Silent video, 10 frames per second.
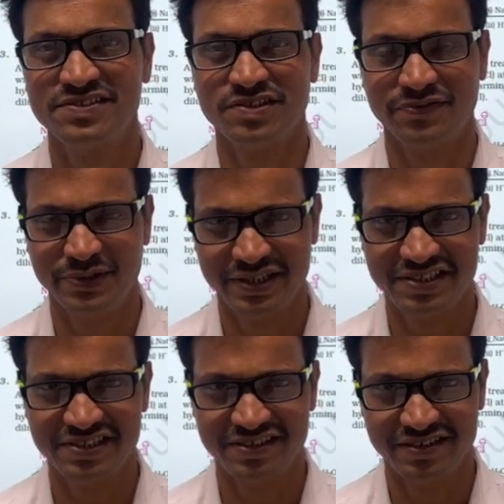that is
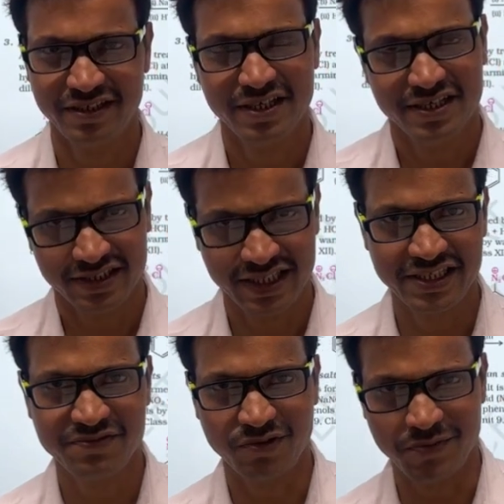sulfuric acid,
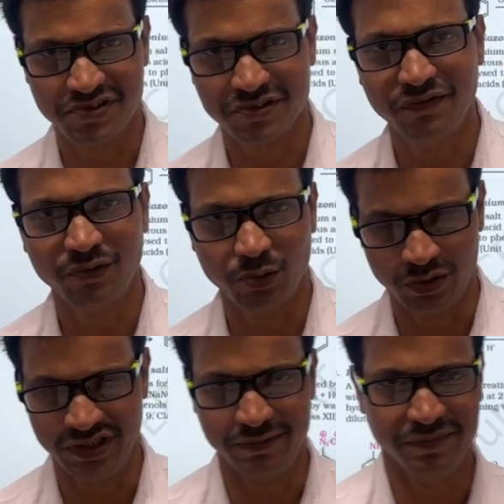there is formation
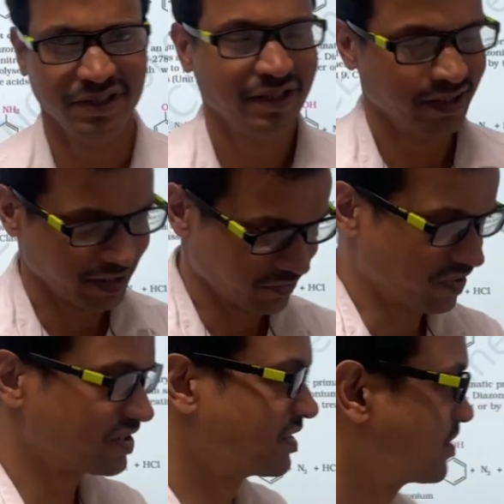of oleum.
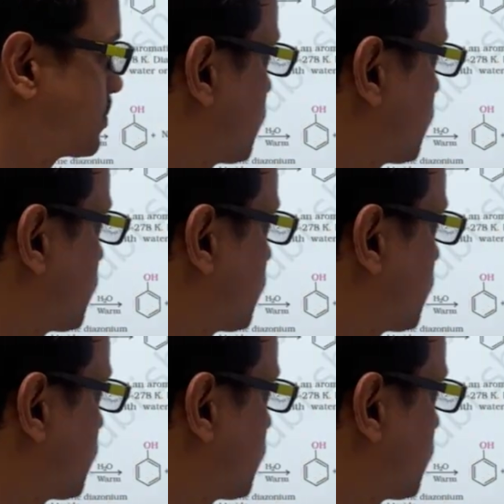And